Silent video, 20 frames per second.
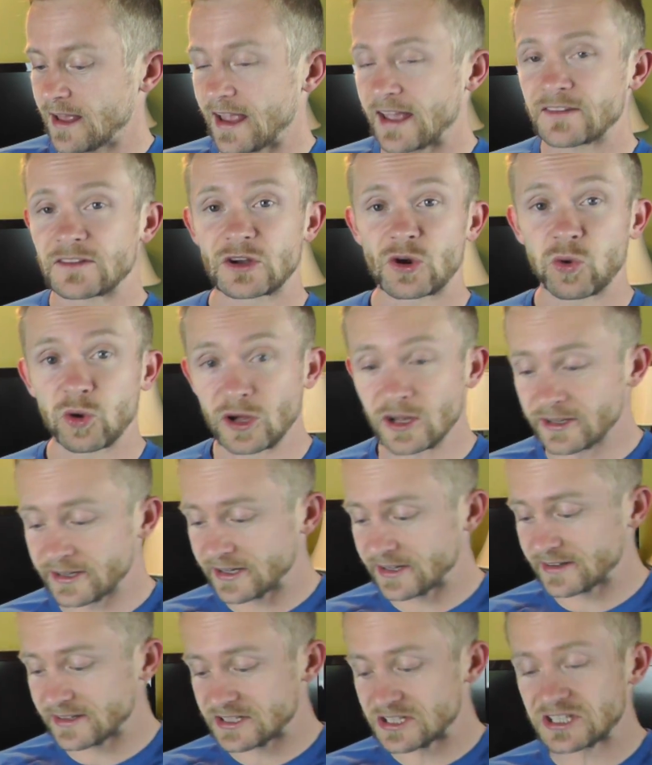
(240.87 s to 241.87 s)
and the
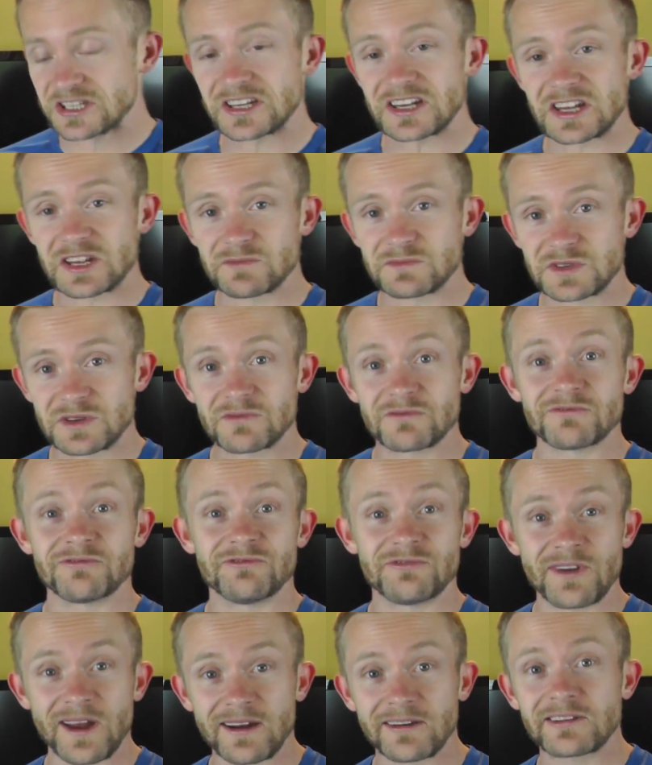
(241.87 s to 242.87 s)
quality of this seems
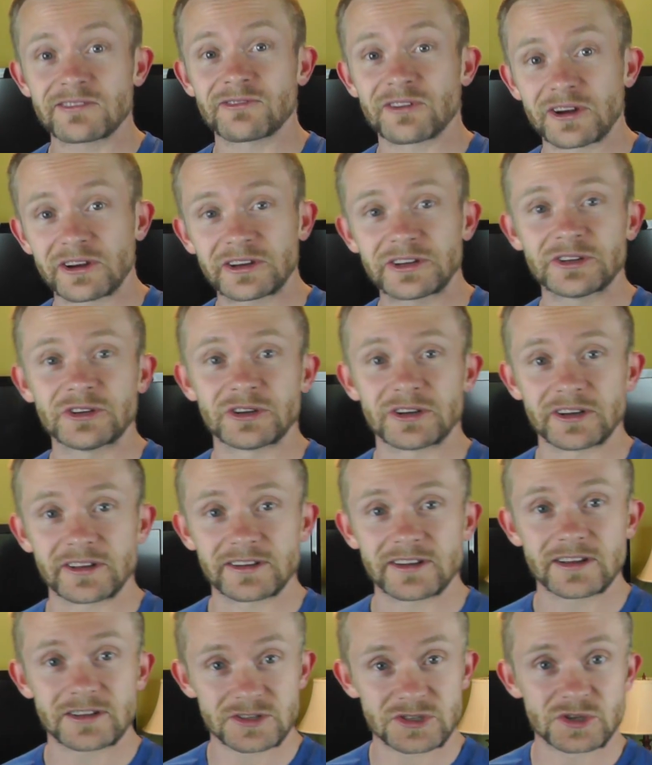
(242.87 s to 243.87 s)
very, very
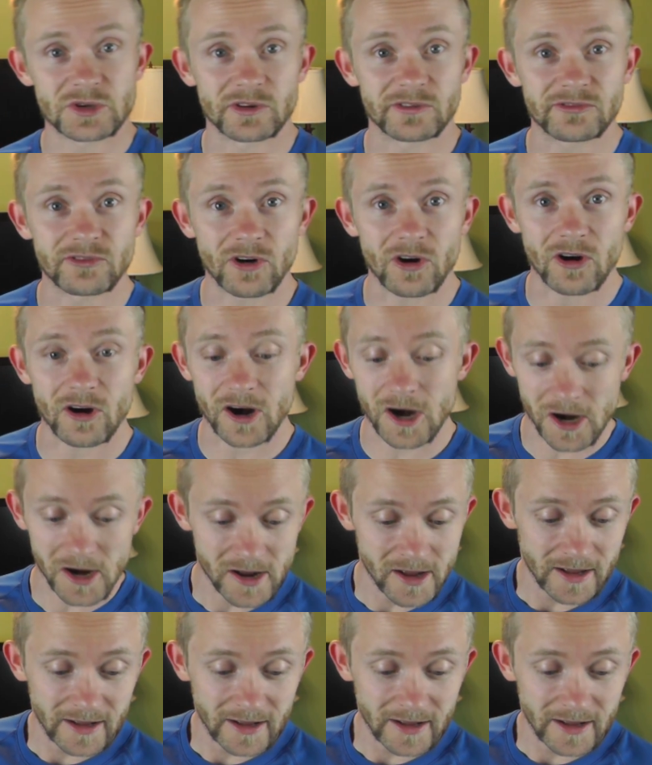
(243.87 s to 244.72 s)
good so far.